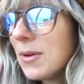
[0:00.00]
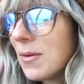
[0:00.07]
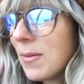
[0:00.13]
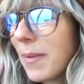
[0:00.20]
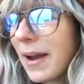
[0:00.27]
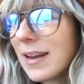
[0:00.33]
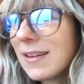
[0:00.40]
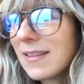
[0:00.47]

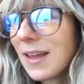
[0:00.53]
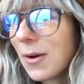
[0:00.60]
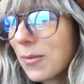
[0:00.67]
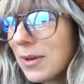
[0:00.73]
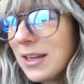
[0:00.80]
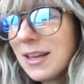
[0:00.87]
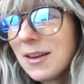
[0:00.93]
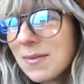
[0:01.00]
reminded that
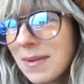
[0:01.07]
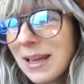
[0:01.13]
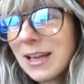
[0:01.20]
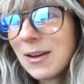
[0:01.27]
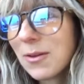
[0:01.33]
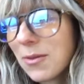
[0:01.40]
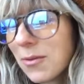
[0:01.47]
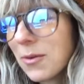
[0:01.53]
we can
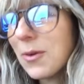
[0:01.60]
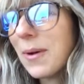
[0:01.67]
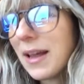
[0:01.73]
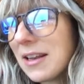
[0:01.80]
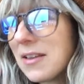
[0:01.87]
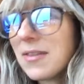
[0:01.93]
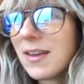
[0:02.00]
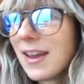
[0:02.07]
make it through
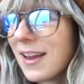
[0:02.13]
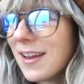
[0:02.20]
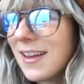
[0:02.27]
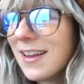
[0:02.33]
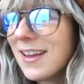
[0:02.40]
anything